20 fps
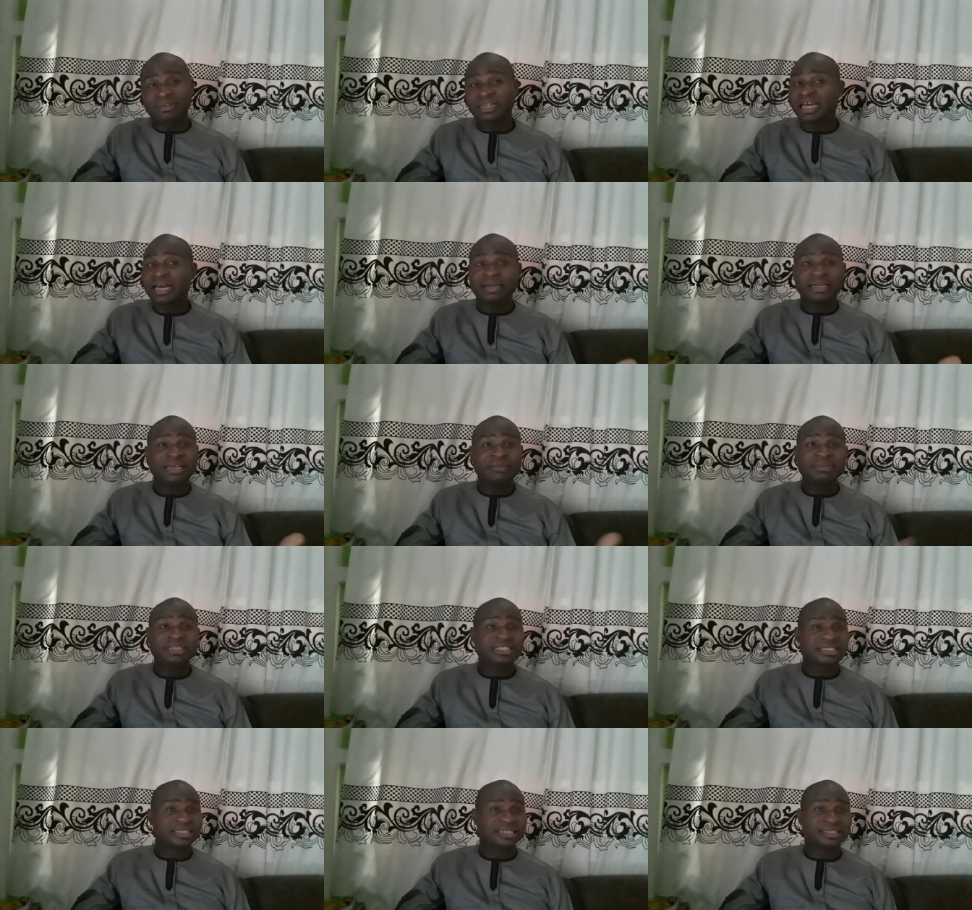Now, let
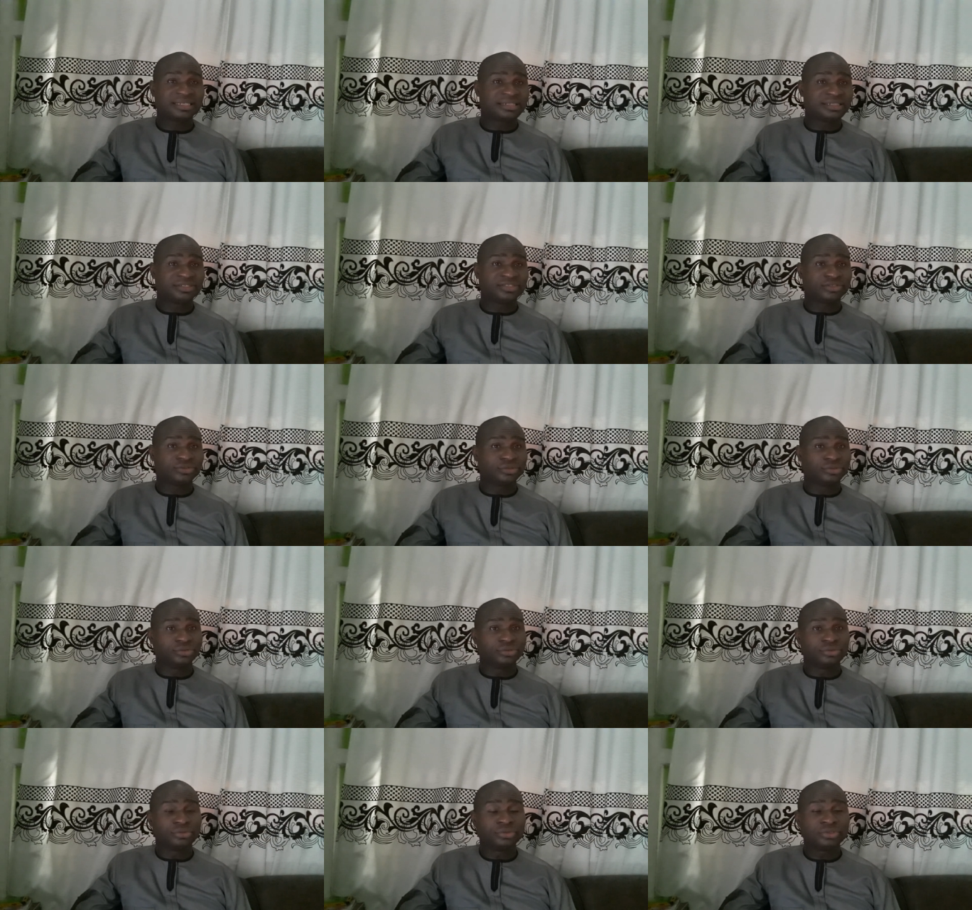me say this to
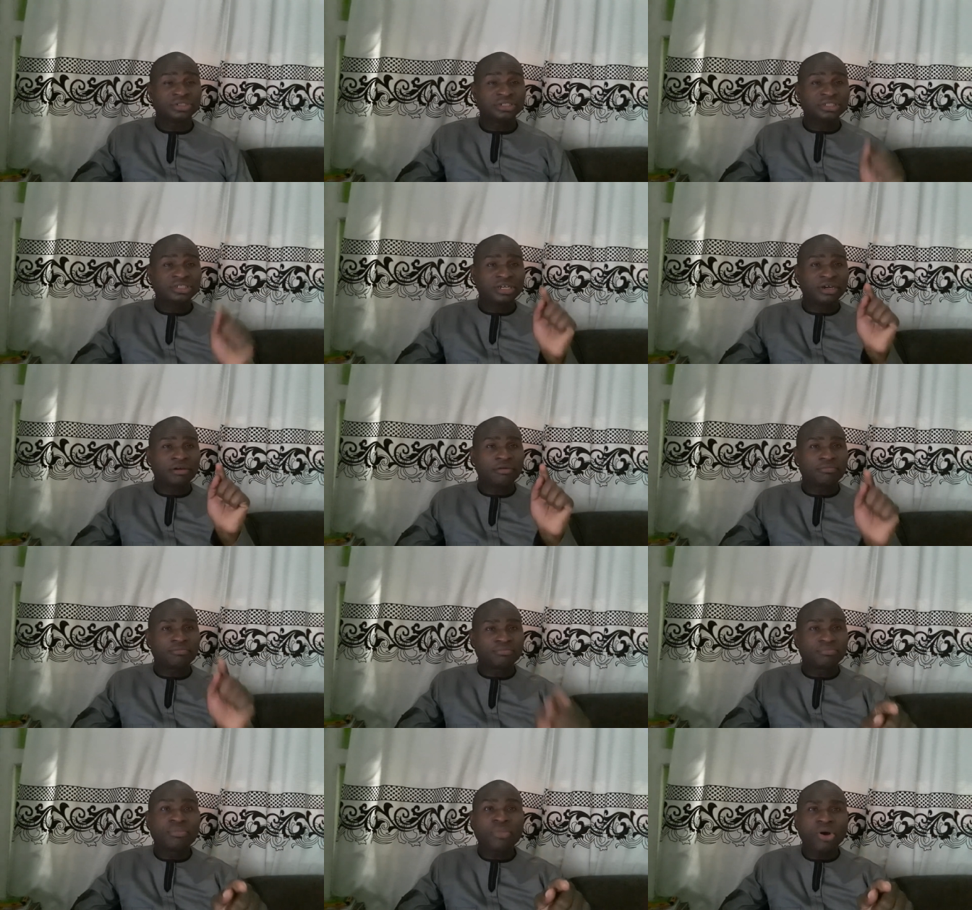you
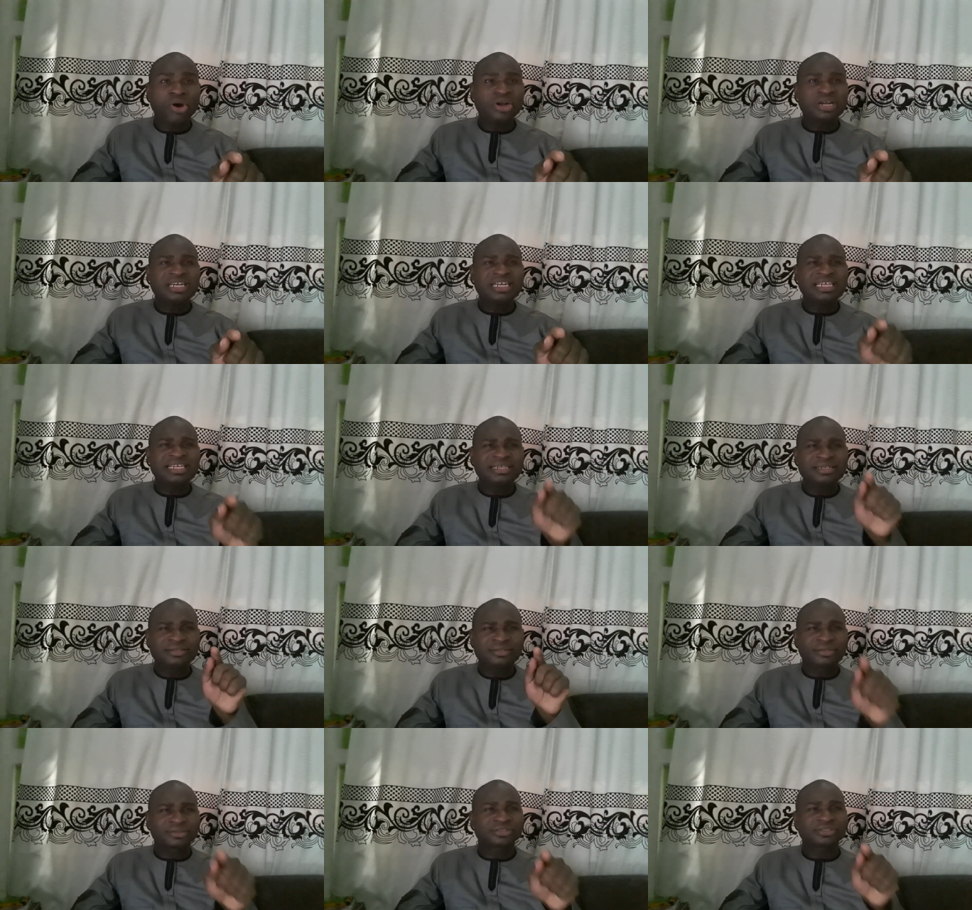money
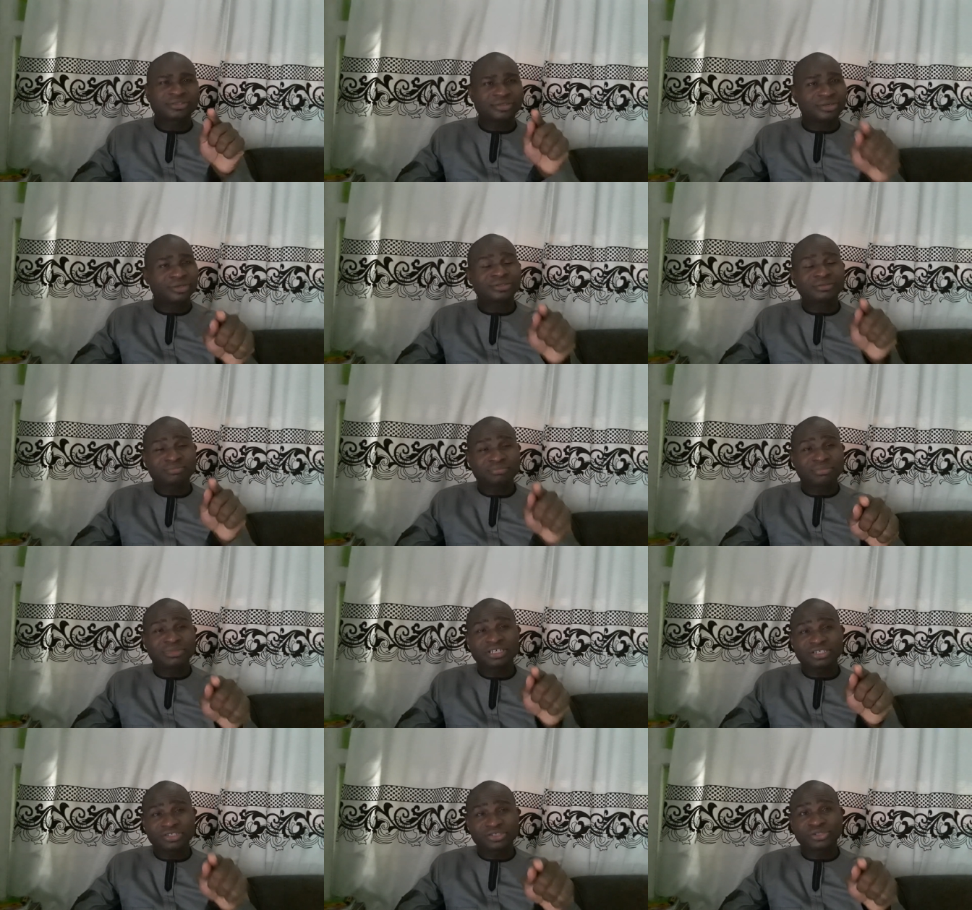does not
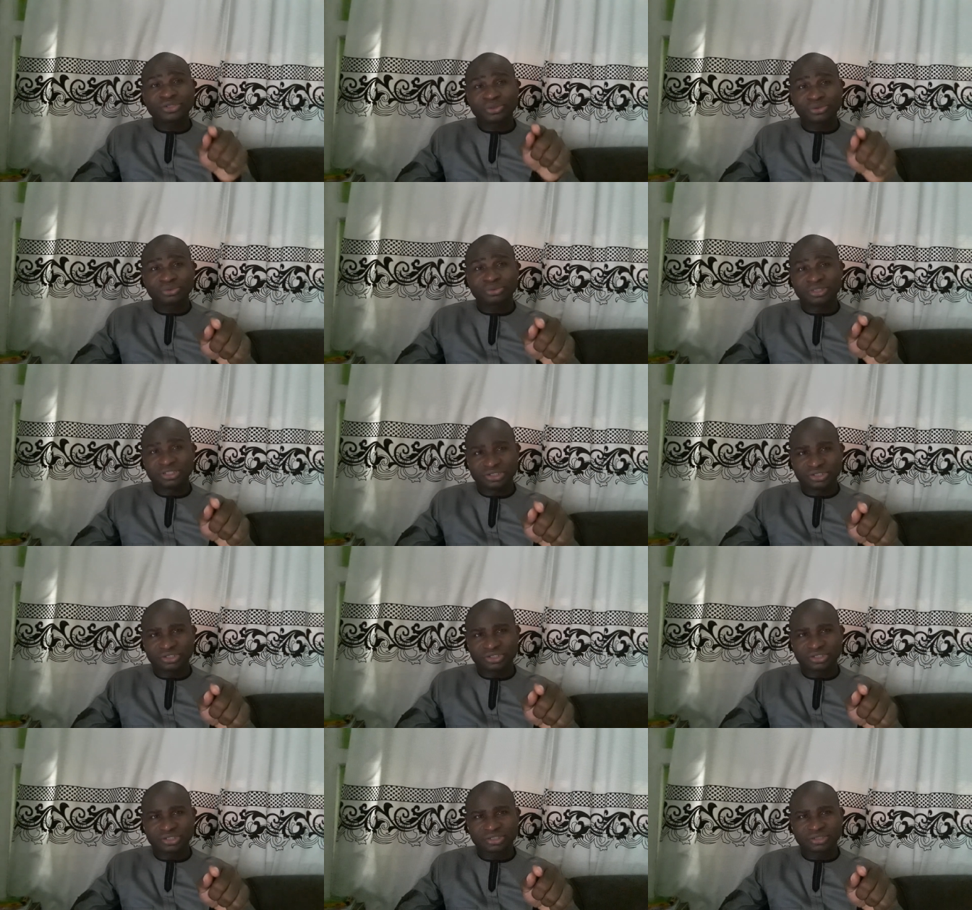make you
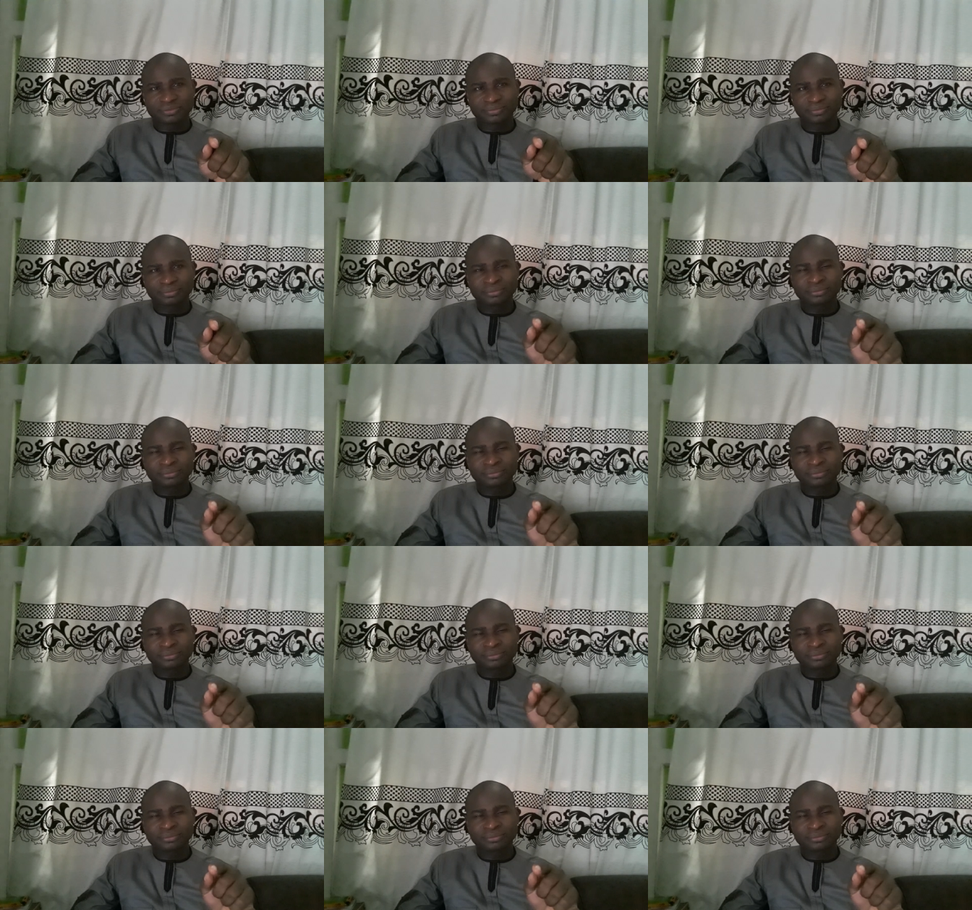rich.